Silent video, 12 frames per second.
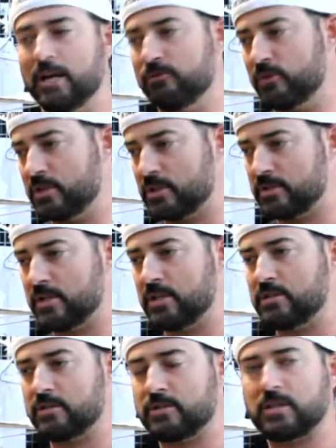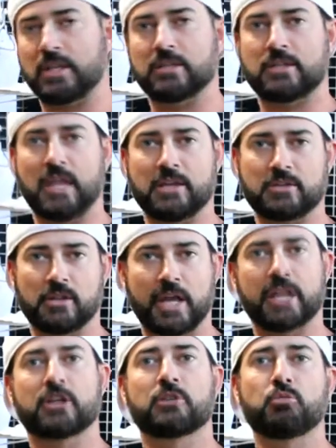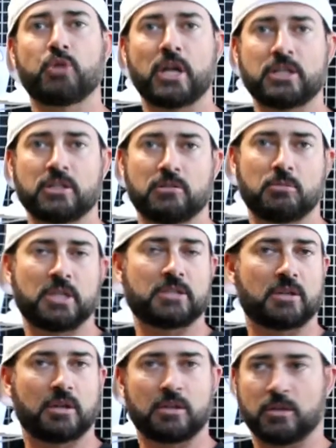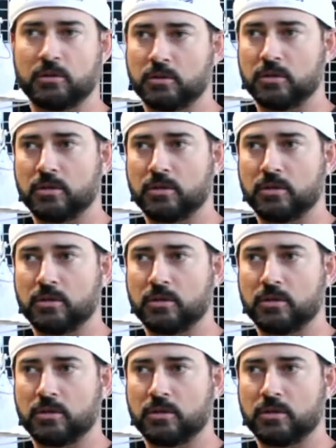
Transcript: Versus this it has a lighter compression, meets the